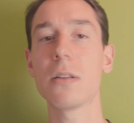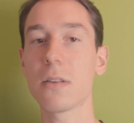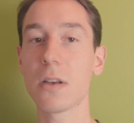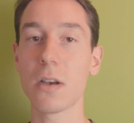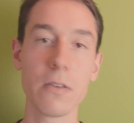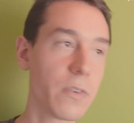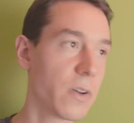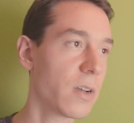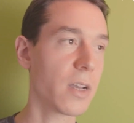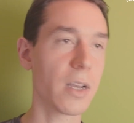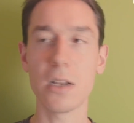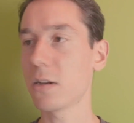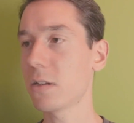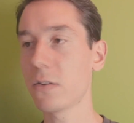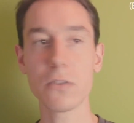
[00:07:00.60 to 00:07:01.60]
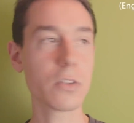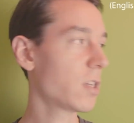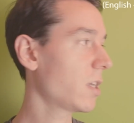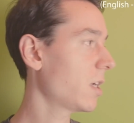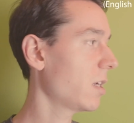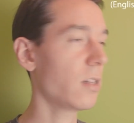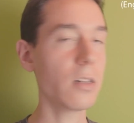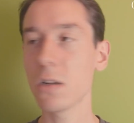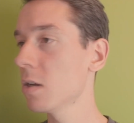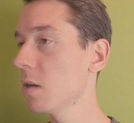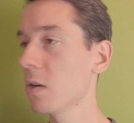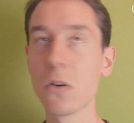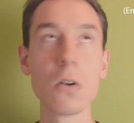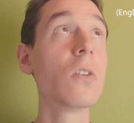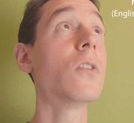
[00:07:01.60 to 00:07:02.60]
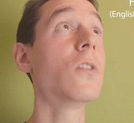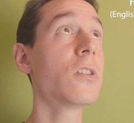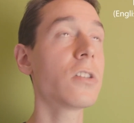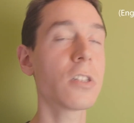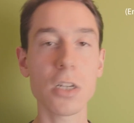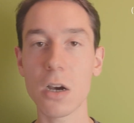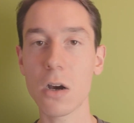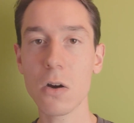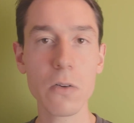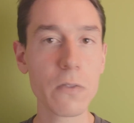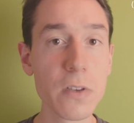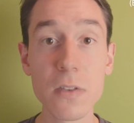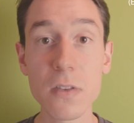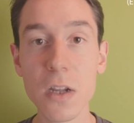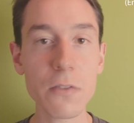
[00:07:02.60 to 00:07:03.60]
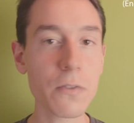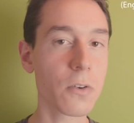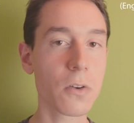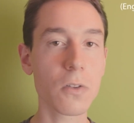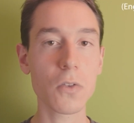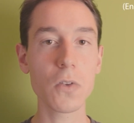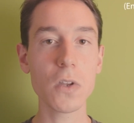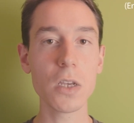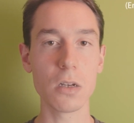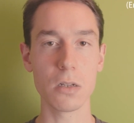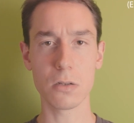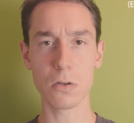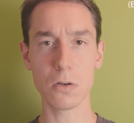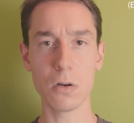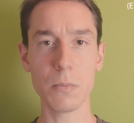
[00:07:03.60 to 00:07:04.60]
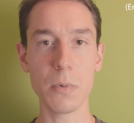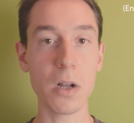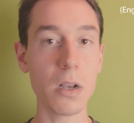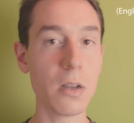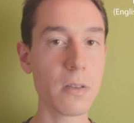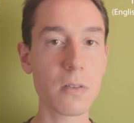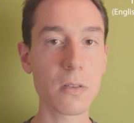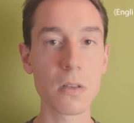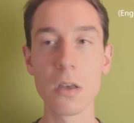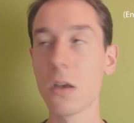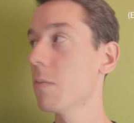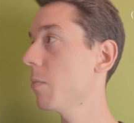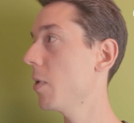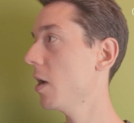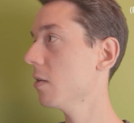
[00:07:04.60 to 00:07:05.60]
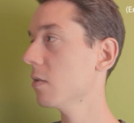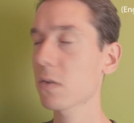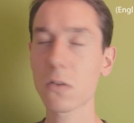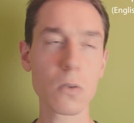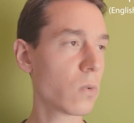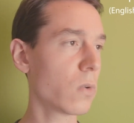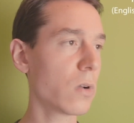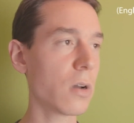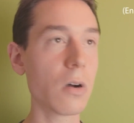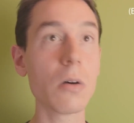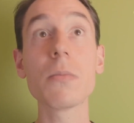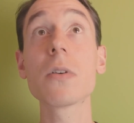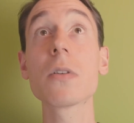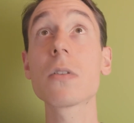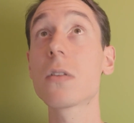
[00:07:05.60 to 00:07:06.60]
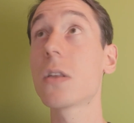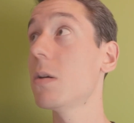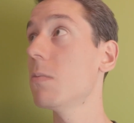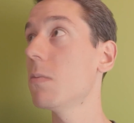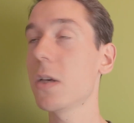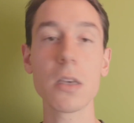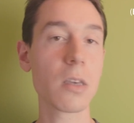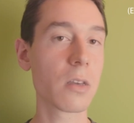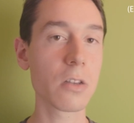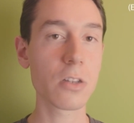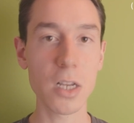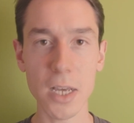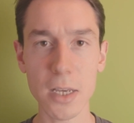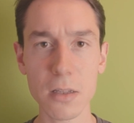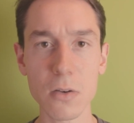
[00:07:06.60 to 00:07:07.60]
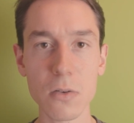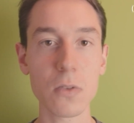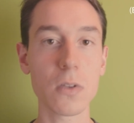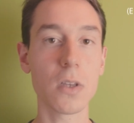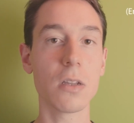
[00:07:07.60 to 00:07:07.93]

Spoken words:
proceed with relative speed to assess how it functions, whether everything fits or if it appears visually unappealing.